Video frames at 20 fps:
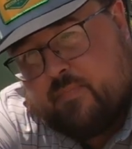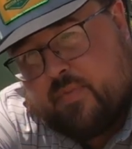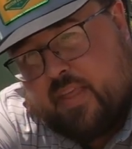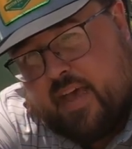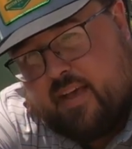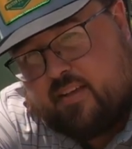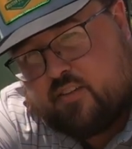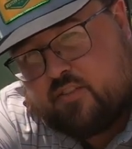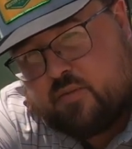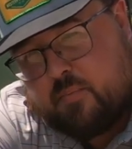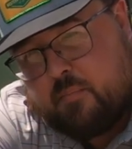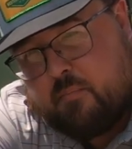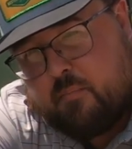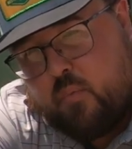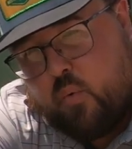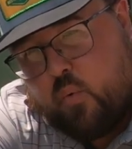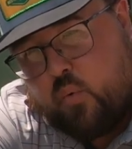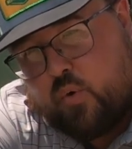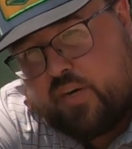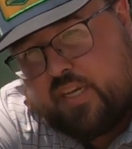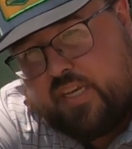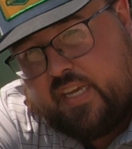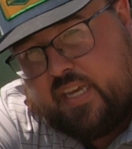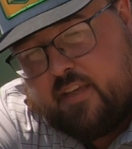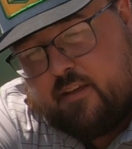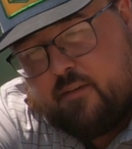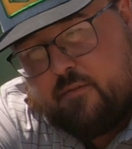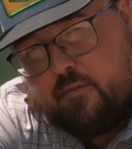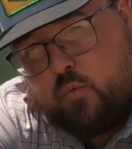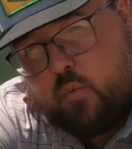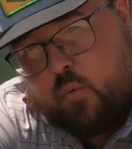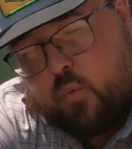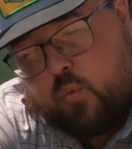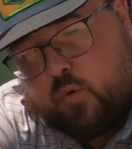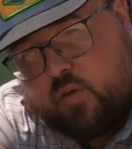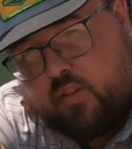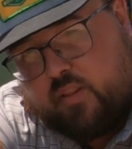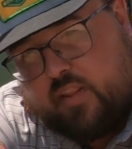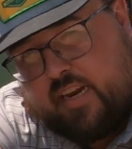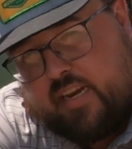has more give, where we're
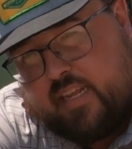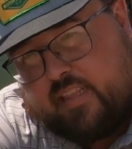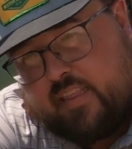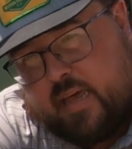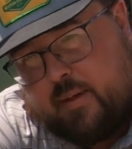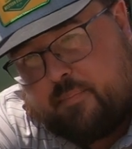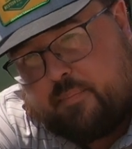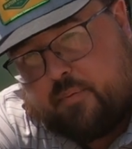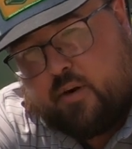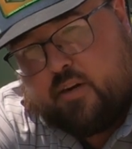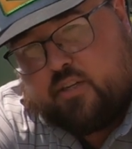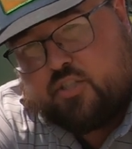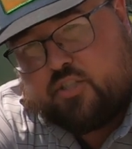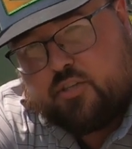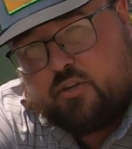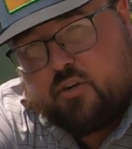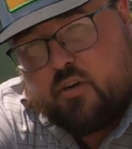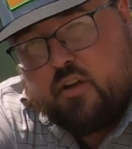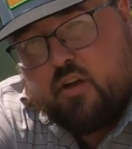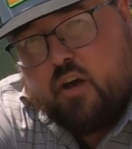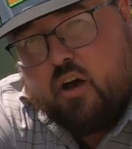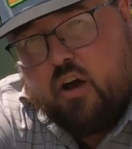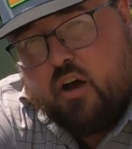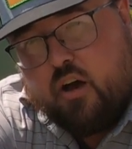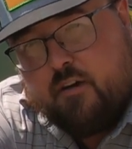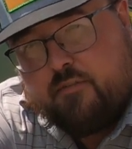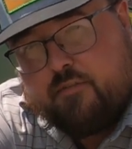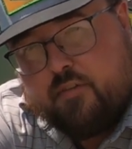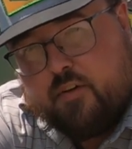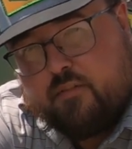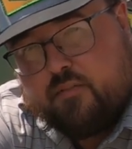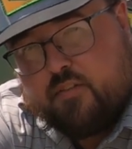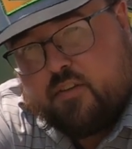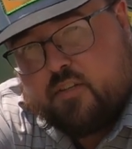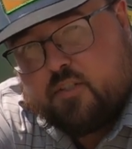letting that pressure off of the